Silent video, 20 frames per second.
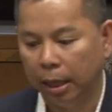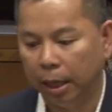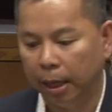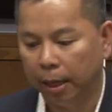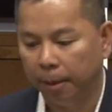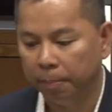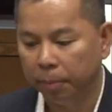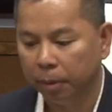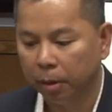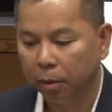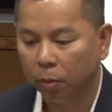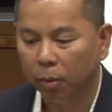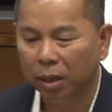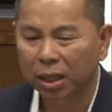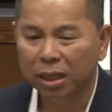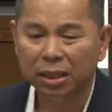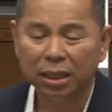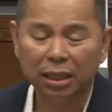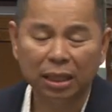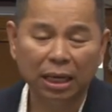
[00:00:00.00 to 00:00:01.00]
um,
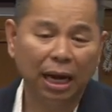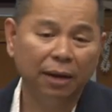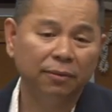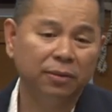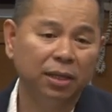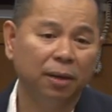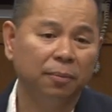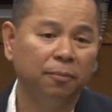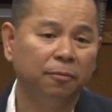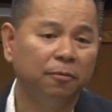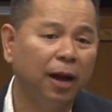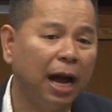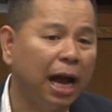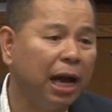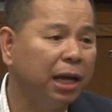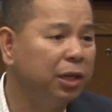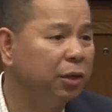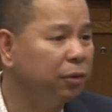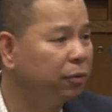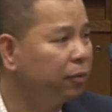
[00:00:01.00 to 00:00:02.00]
what is the lifetime
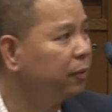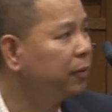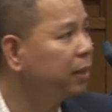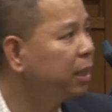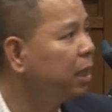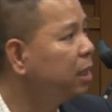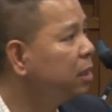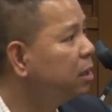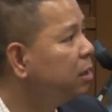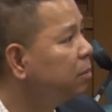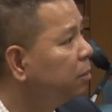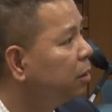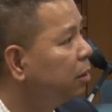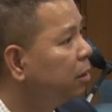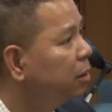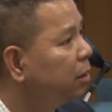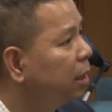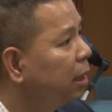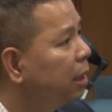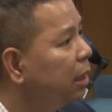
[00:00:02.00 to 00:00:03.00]
value of a
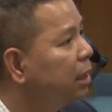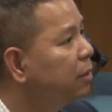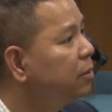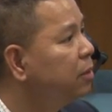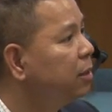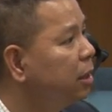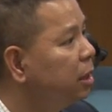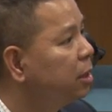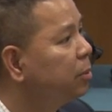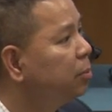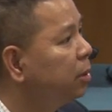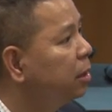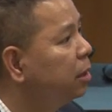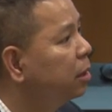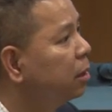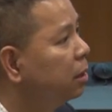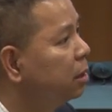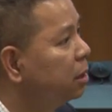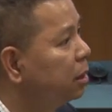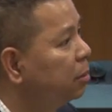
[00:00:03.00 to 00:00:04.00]
customer that lives in this
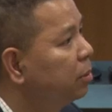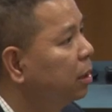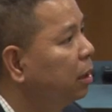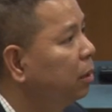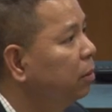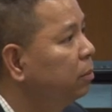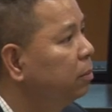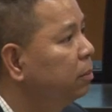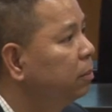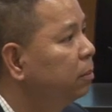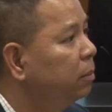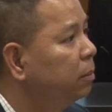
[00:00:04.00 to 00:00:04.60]
particular zip code?